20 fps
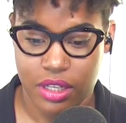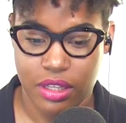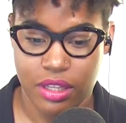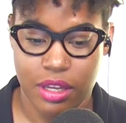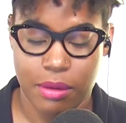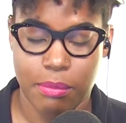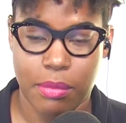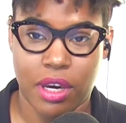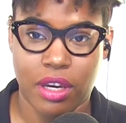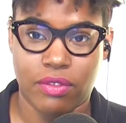
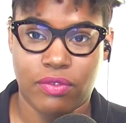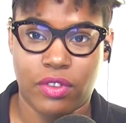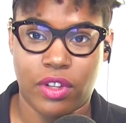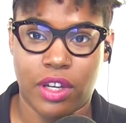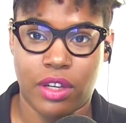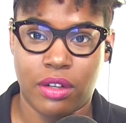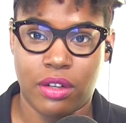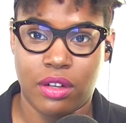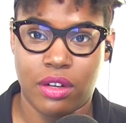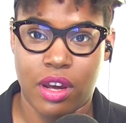that Mike
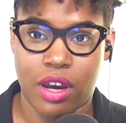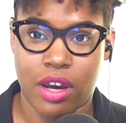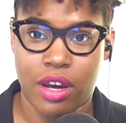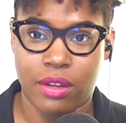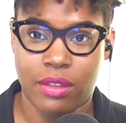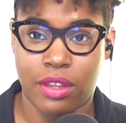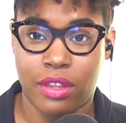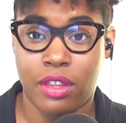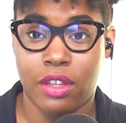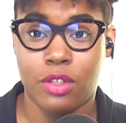Flynn
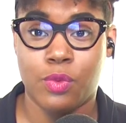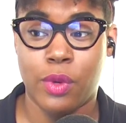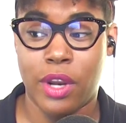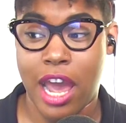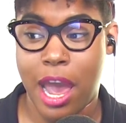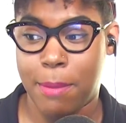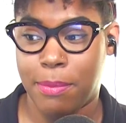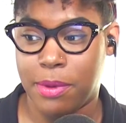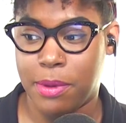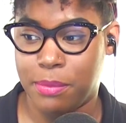that this would
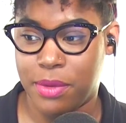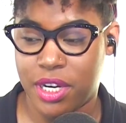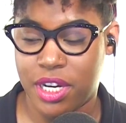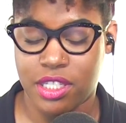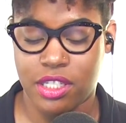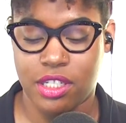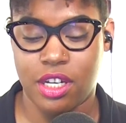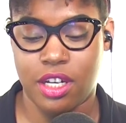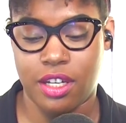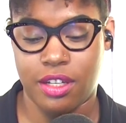happen, but
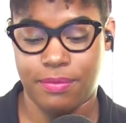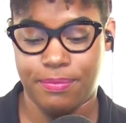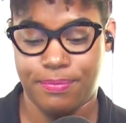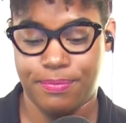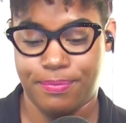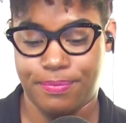it's good.